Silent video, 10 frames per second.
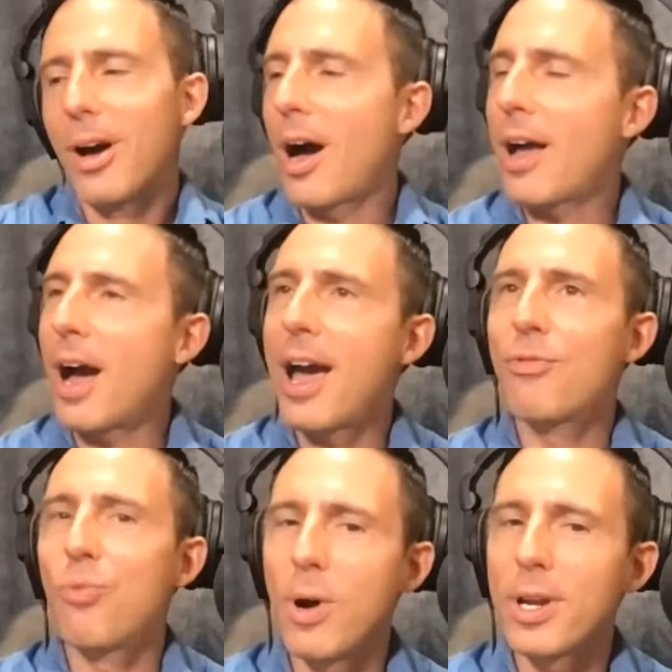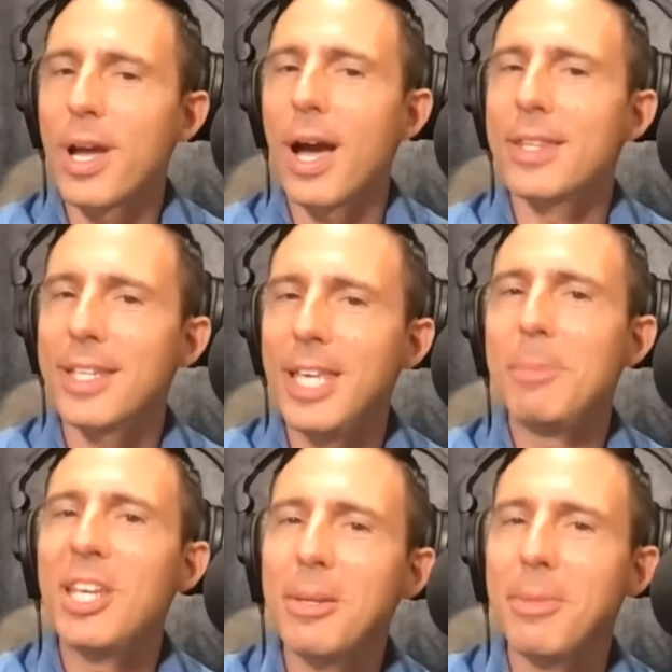I have one guy that
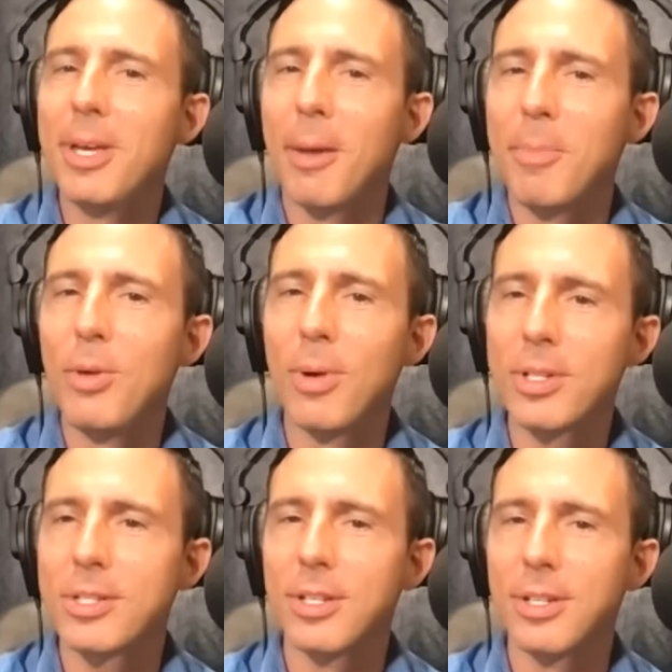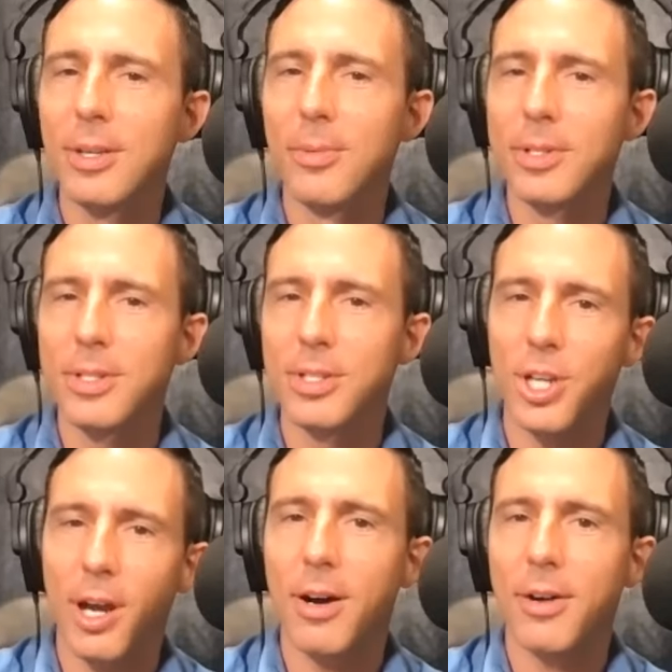keeps hitting me up. He wants to
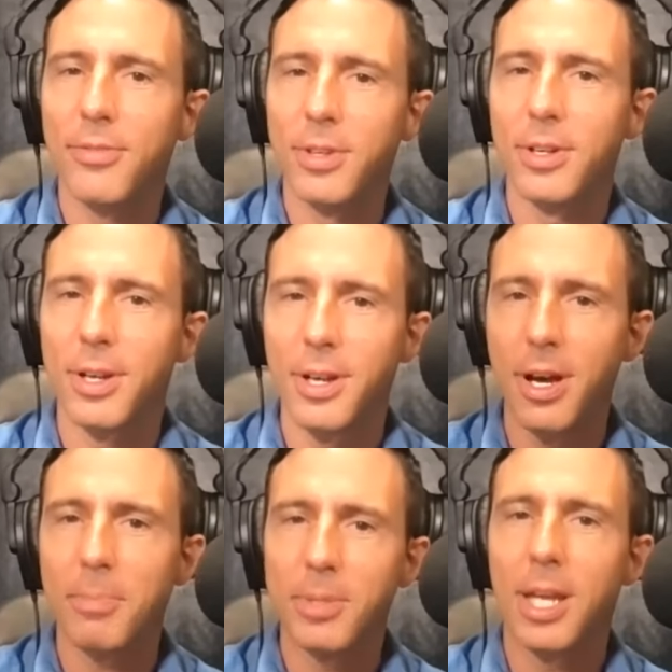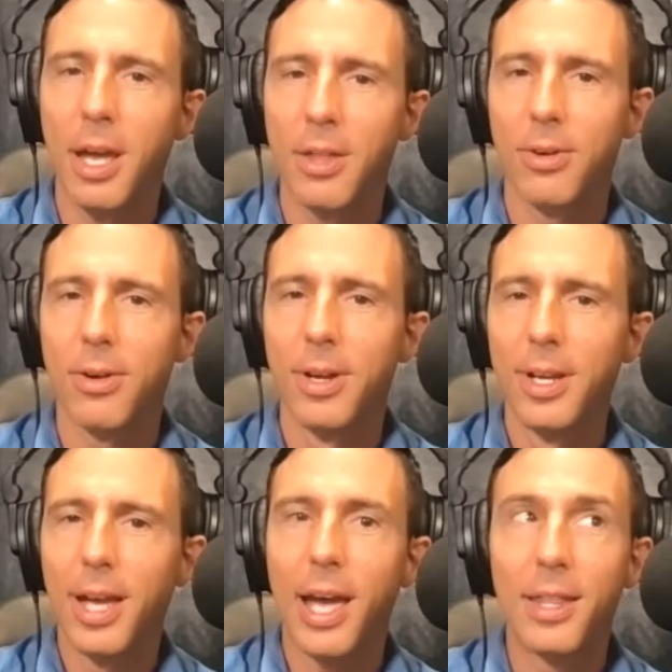jack off in a cup together
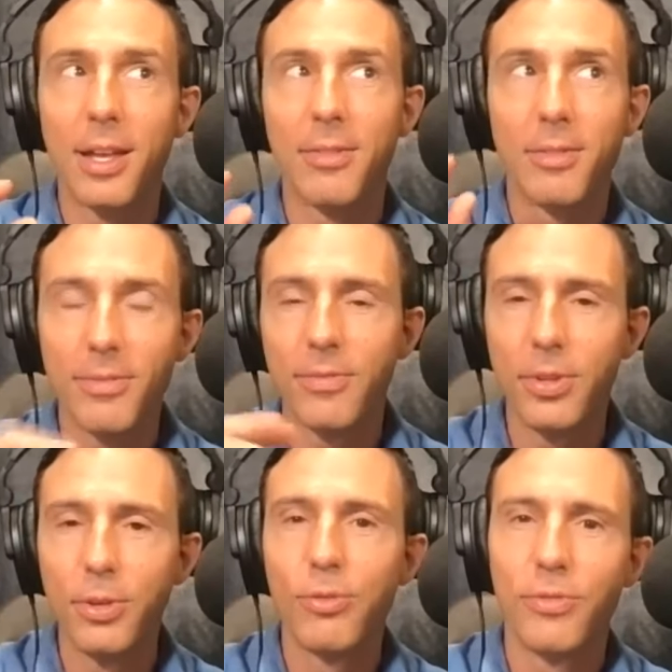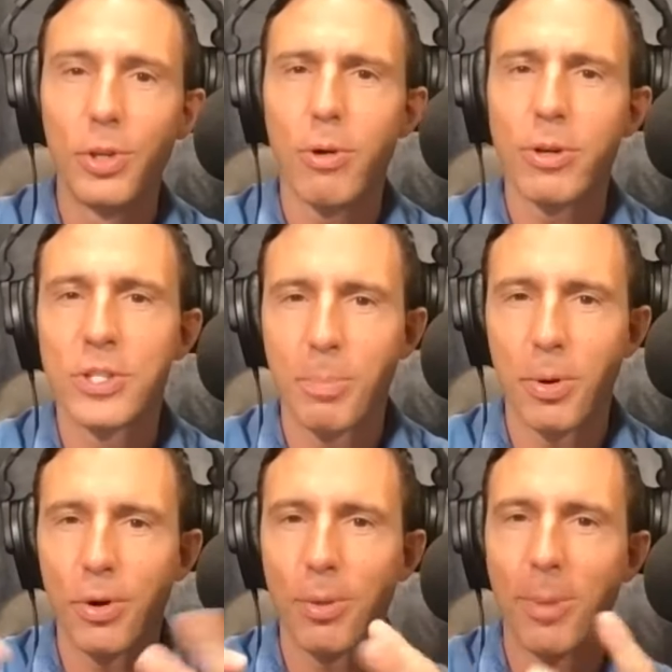and then view our
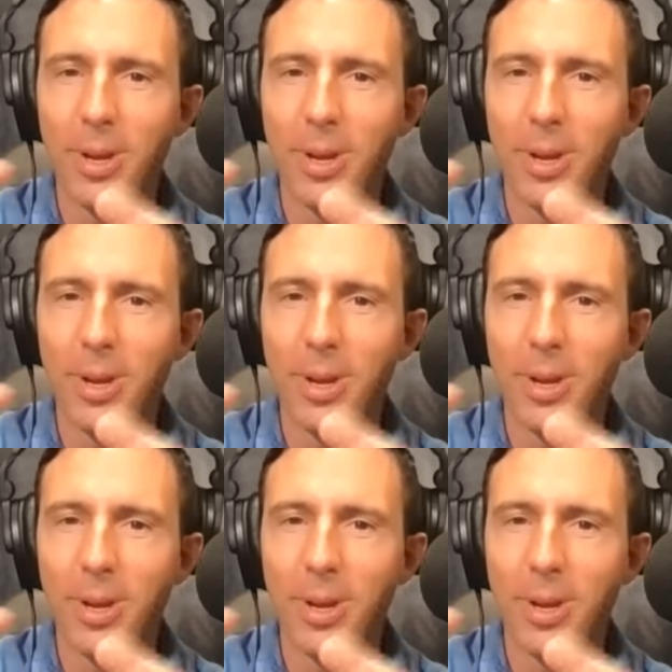sperm.